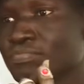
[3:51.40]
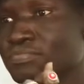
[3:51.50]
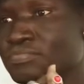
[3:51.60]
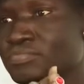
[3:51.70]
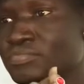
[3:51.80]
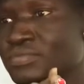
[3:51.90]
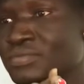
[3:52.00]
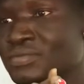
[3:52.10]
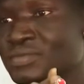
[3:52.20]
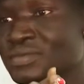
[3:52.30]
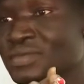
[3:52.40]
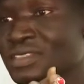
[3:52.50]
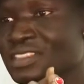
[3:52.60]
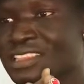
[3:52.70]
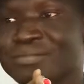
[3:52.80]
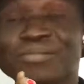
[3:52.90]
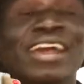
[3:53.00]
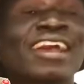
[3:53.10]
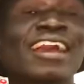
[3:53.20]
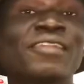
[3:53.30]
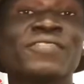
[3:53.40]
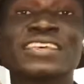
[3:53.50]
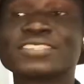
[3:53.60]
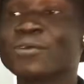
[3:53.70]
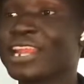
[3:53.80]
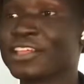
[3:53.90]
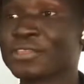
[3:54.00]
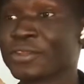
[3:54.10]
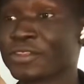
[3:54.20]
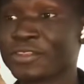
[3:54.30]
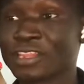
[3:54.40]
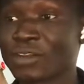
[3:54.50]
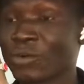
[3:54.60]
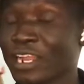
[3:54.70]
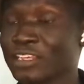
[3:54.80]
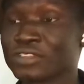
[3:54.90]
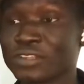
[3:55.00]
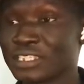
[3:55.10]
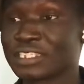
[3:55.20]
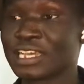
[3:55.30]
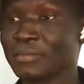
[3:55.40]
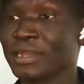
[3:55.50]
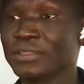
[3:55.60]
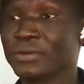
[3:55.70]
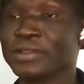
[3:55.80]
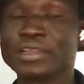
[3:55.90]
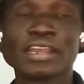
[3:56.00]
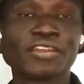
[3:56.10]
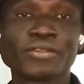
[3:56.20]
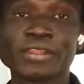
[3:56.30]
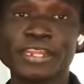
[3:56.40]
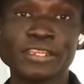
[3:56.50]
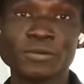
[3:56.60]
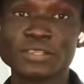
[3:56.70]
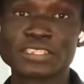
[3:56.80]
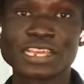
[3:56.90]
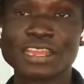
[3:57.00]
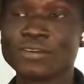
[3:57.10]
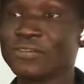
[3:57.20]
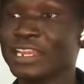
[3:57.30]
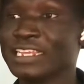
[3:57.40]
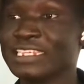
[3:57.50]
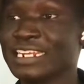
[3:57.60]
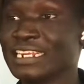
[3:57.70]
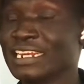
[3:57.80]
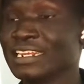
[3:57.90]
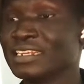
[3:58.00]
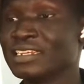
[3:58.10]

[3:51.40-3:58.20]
Damn. Man, at first when I saw this guy, by the way, I thought that he was kind of a Nigerian.